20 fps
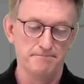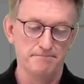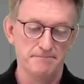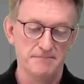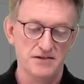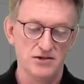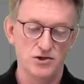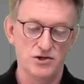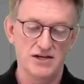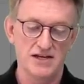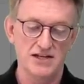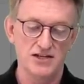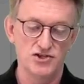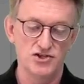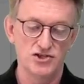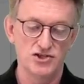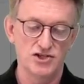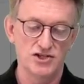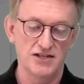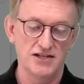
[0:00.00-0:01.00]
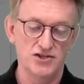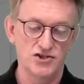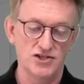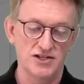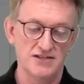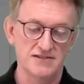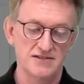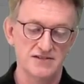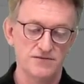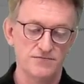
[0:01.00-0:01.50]
you can
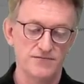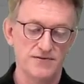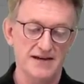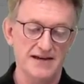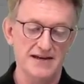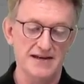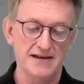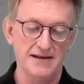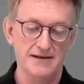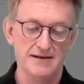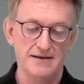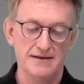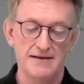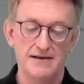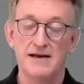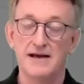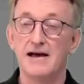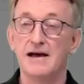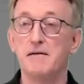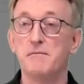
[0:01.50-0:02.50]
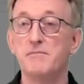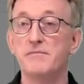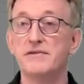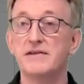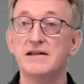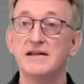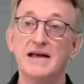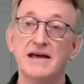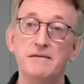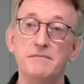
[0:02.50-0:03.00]
just define the
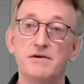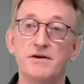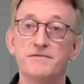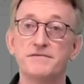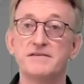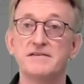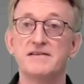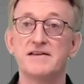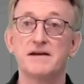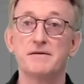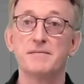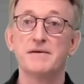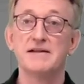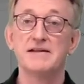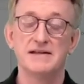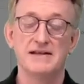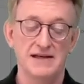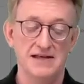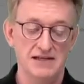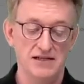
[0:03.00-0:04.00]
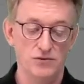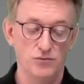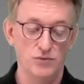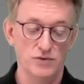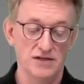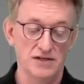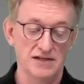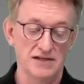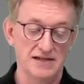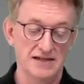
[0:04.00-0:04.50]
name of the segment and it
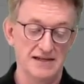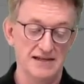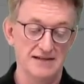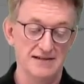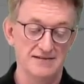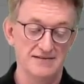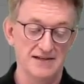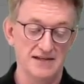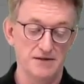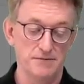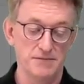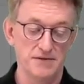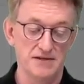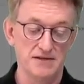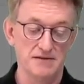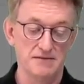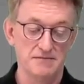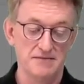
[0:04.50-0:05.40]
will get a segment.